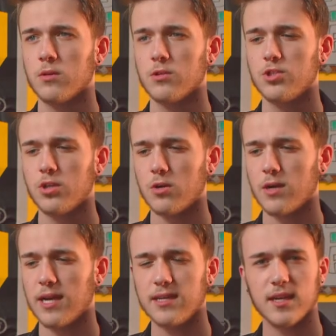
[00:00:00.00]
So
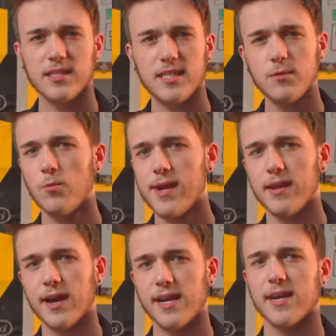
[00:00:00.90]
I did
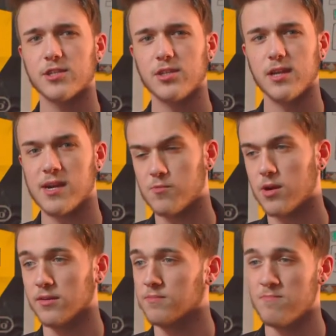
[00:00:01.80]
win. I
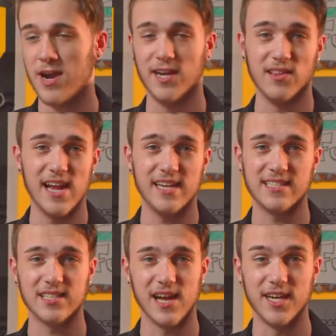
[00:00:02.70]
won by a
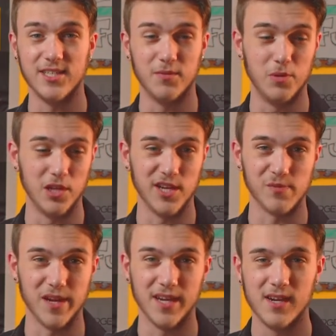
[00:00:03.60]
landslide,
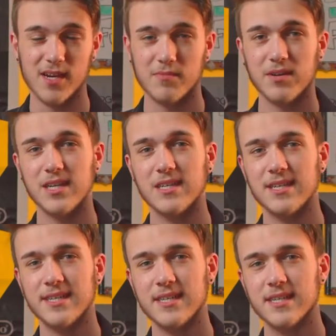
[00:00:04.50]
believe me. But
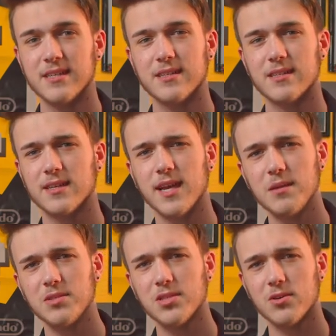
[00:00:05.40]
the
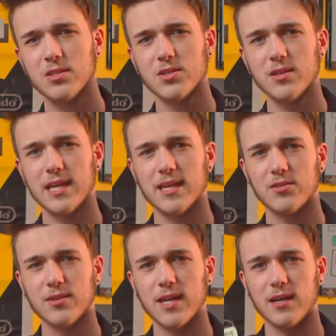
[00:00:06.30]
game stores only
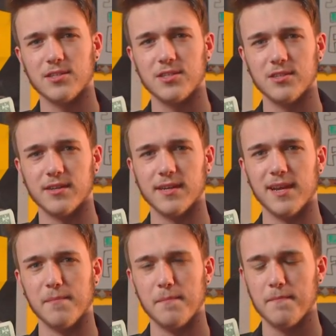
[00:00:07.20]
had $3 to their
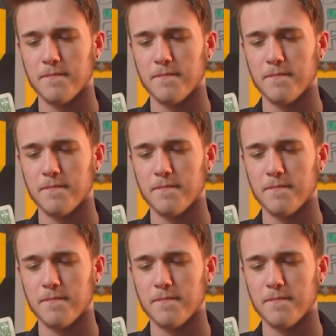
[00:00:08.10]
name.